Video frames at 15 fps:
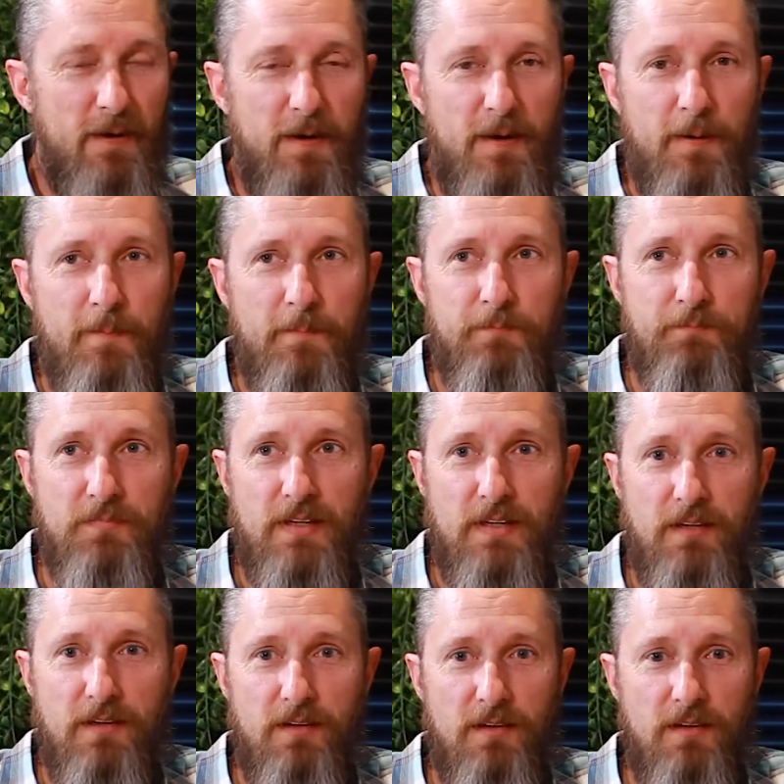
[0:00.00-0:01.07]
um,
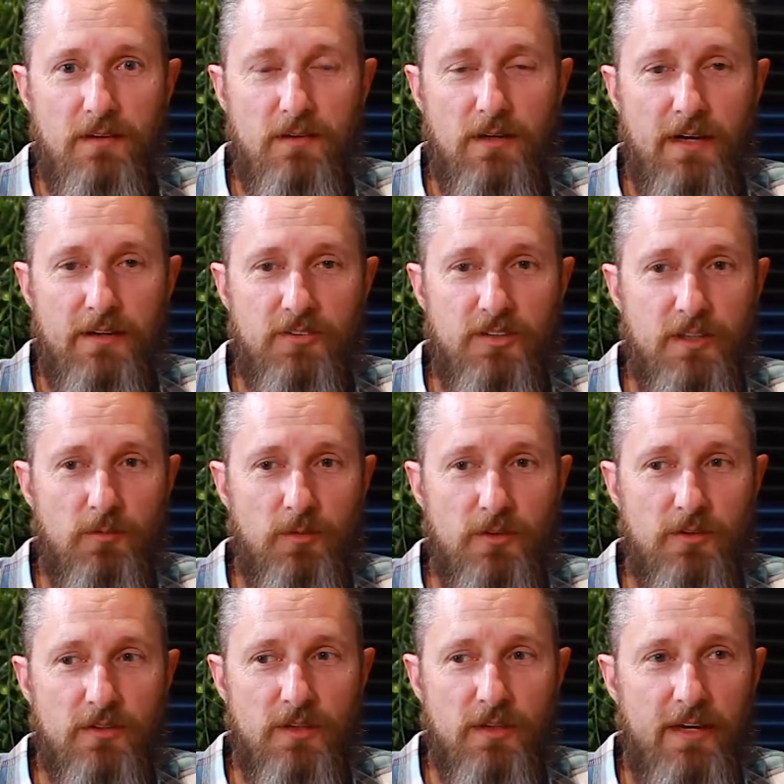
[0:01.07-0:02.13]
I see it
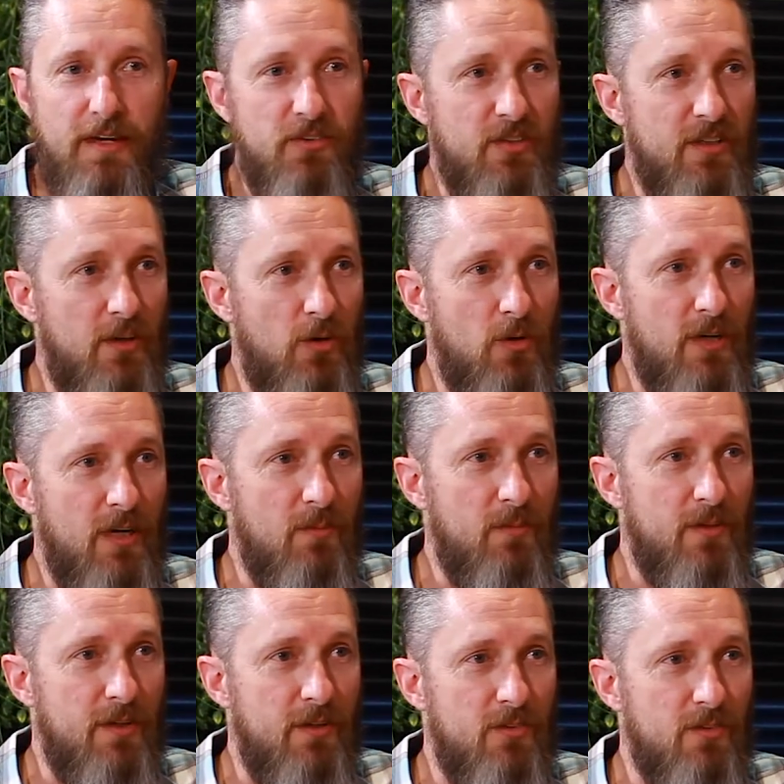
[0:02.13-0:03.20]
with uh, SEO
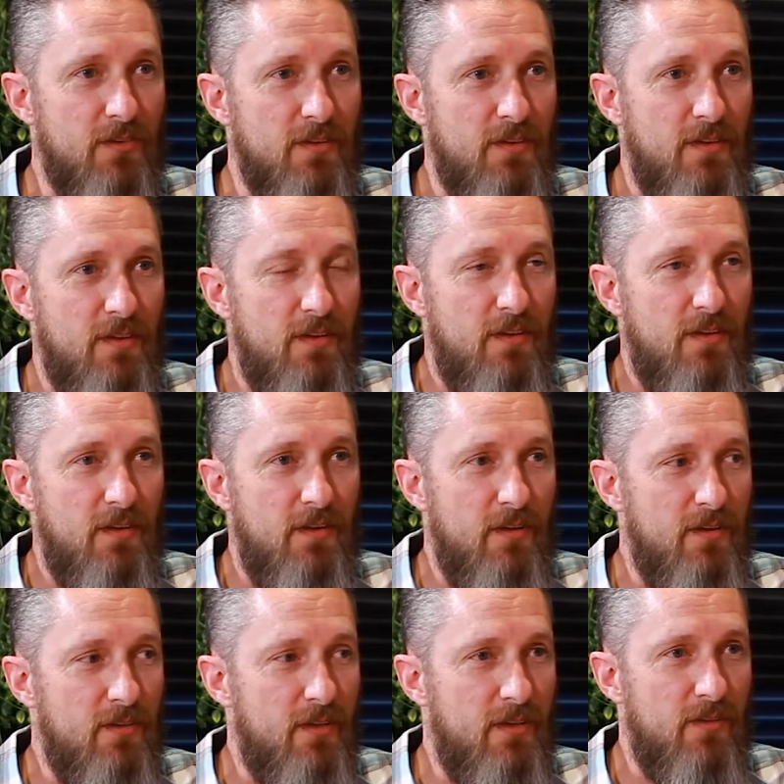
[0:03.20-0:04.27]
companies.
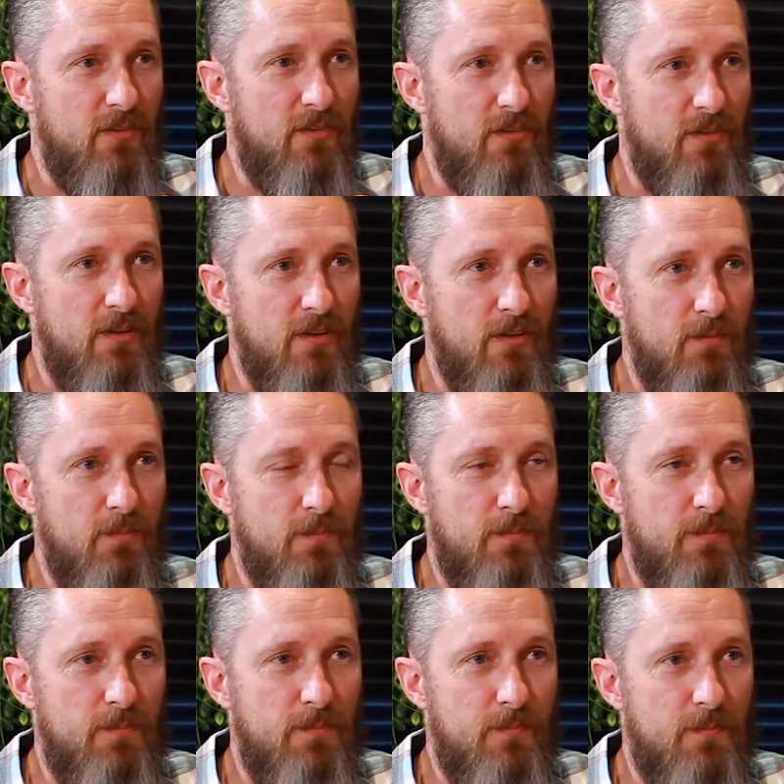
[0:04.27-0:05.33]
Mm-hmm. They you know
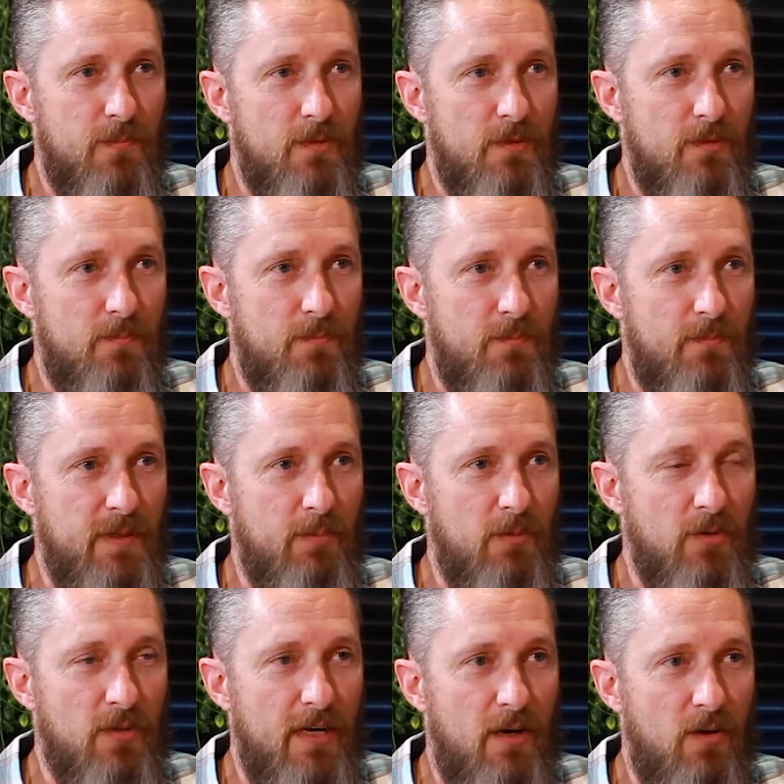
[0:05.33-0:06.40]

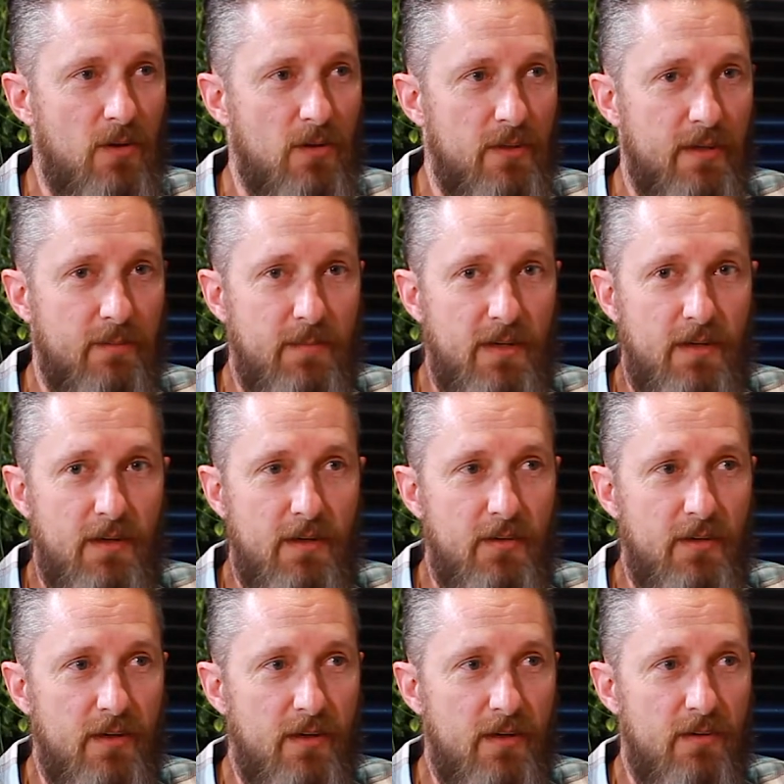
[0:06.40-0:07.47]
people now are like, man, I
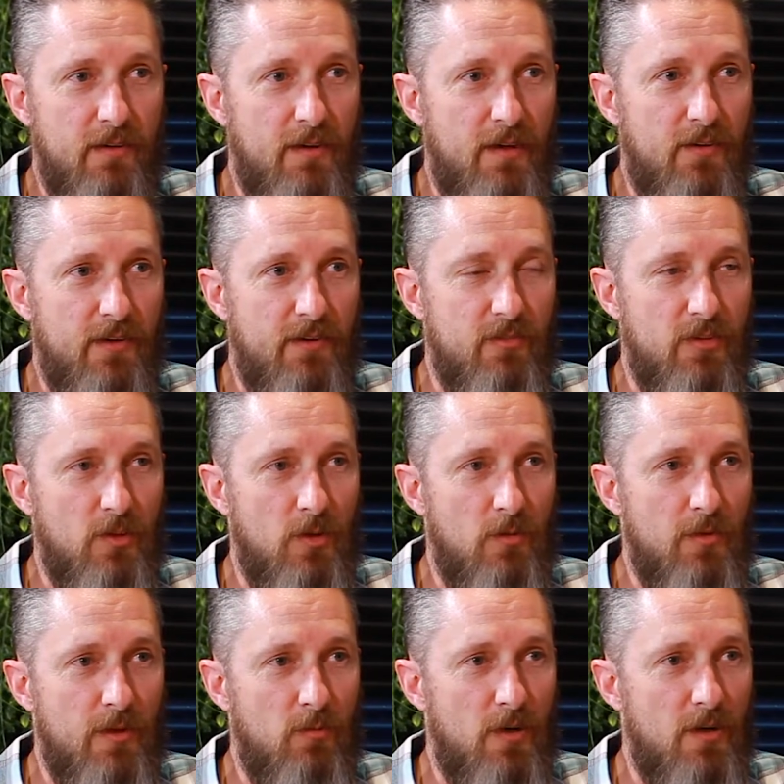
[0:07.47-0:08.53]
don't, I, I, don't even
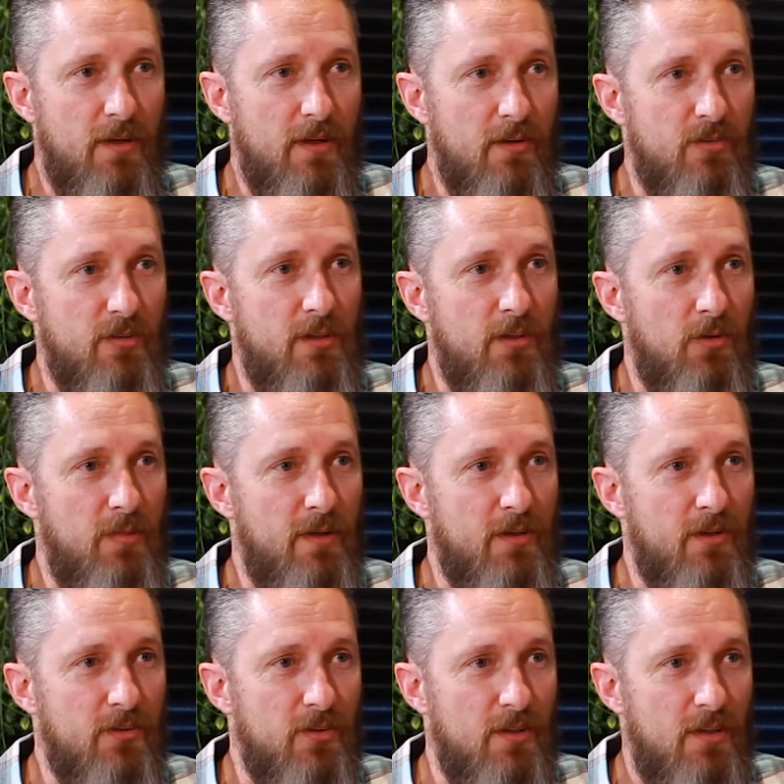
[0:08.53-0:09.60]
know if I want SEO
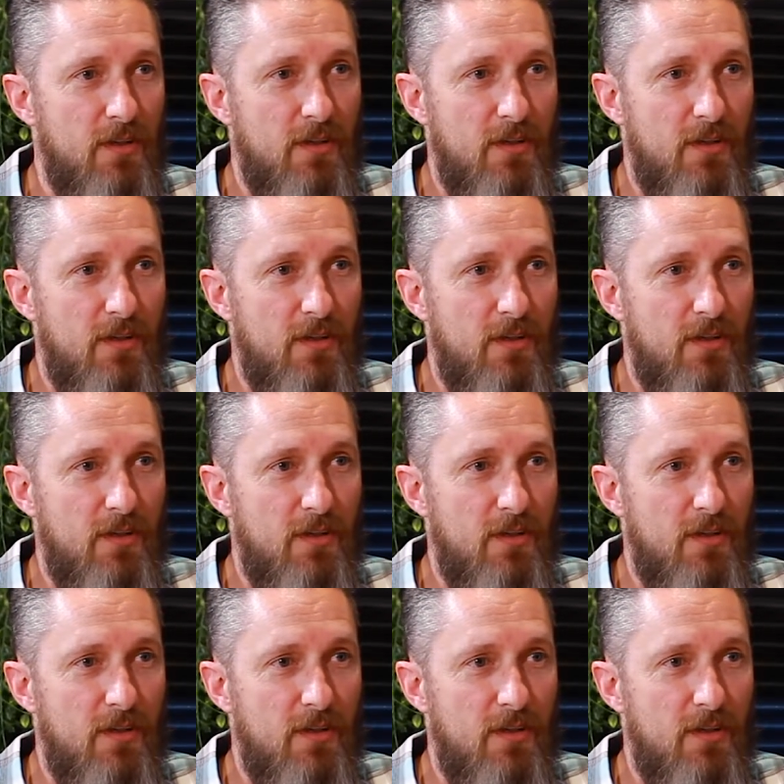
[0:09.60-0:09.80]
because